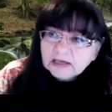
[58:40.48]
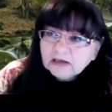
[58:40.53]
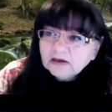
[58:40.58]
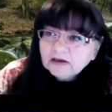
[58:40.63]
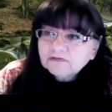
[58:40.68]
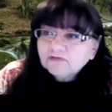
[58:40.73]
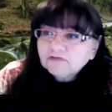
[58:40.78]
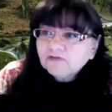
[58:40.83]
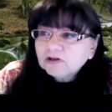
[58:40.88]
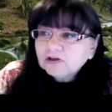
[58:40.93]
day, you
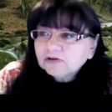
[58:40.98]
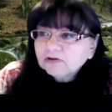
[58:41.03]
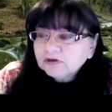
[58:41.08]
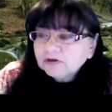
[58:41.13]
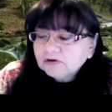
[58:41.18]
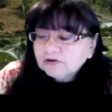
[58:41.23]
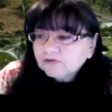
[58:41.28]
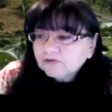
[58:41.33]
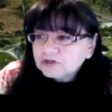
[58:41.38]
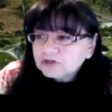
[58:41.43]
have to follow
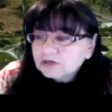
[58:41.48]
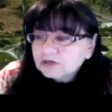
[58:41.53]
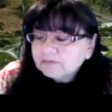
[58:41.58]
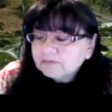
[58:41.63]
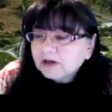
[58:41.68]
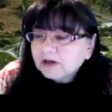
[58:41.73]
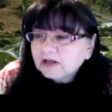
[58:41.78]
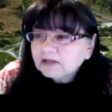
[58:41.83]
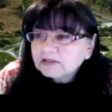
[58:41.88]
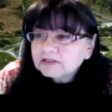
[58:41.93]

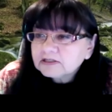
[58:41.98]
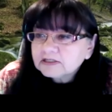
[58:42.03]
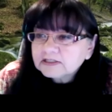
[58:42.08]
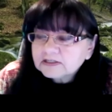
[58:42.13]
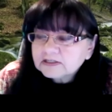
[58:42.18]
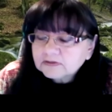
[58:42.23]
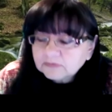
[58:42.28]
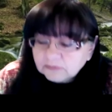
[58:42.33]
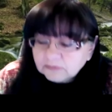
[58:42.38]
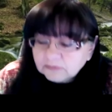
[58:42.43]
university
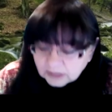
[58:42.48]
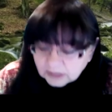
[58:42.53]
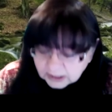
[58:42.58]
policies,